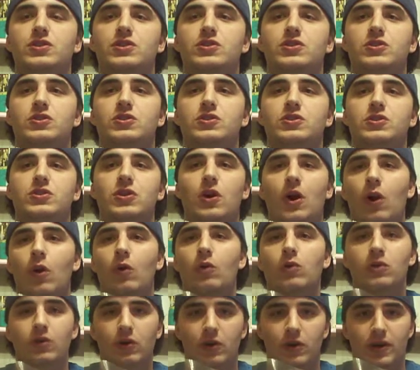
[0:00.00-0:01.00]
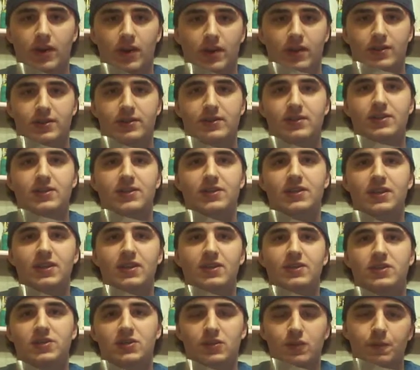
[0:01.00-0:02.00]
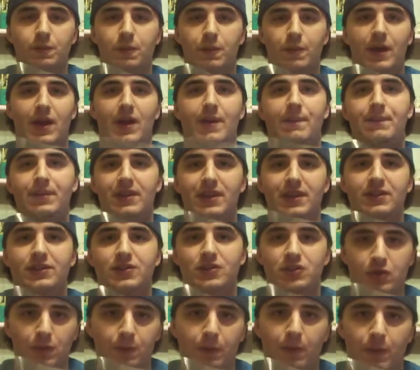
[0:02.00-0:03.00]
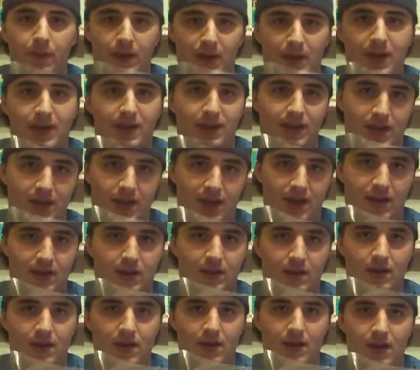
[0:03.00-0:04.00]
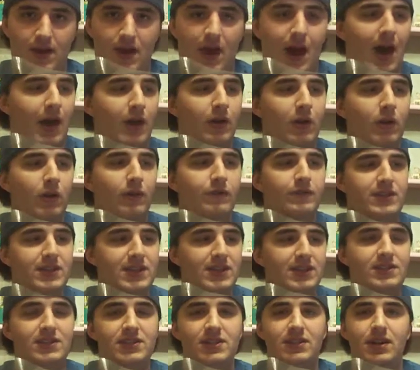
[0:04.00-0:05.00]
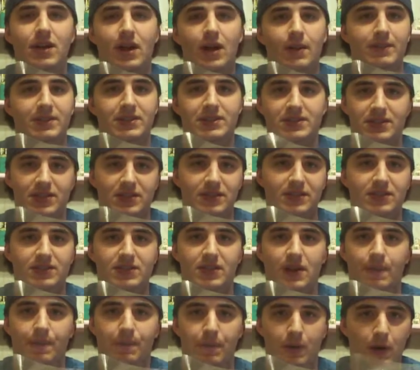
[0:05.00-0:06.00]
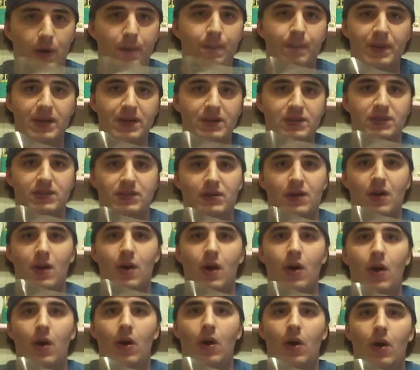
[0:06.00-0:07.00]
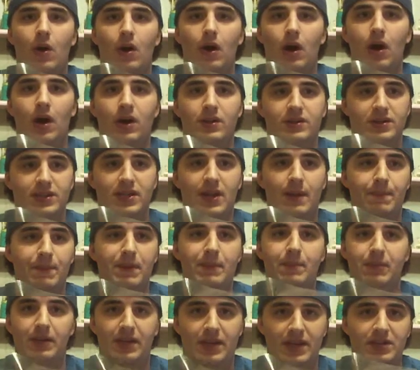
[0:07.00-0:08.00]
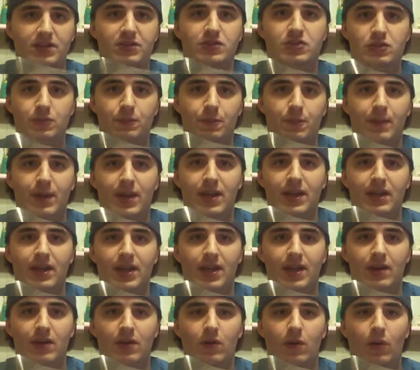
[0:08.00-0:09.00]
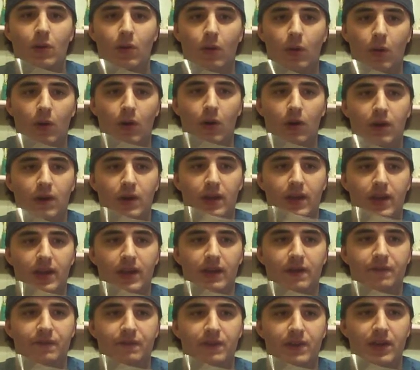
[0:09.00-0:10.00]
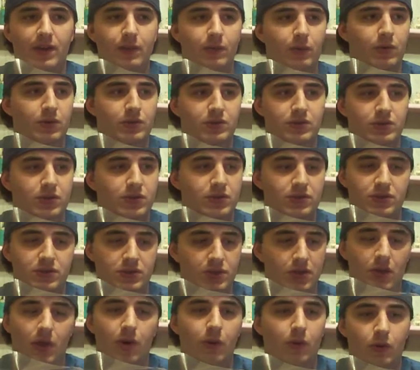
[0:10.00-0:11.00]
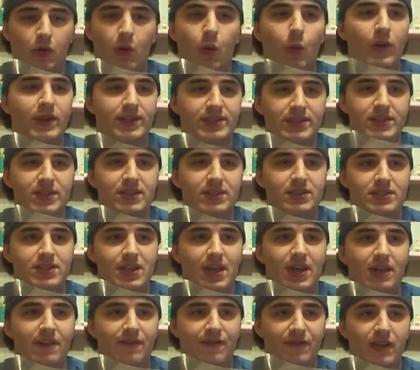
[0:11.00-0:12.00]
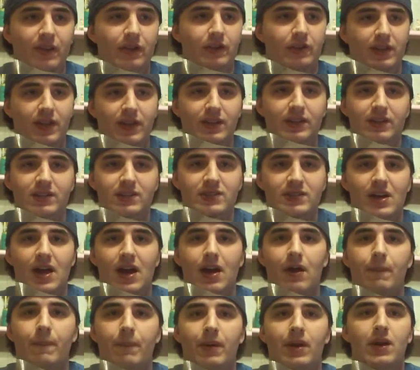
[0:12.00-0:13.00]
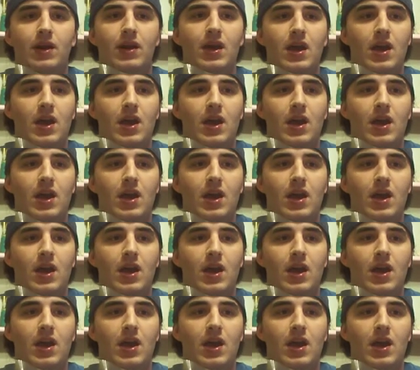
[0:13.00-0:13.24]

so good to see Superman being Superman again. I don't know if DC Comics did this on purpose to get people into Superman again, or if it was just, you know, coincidence that it feels like this now, but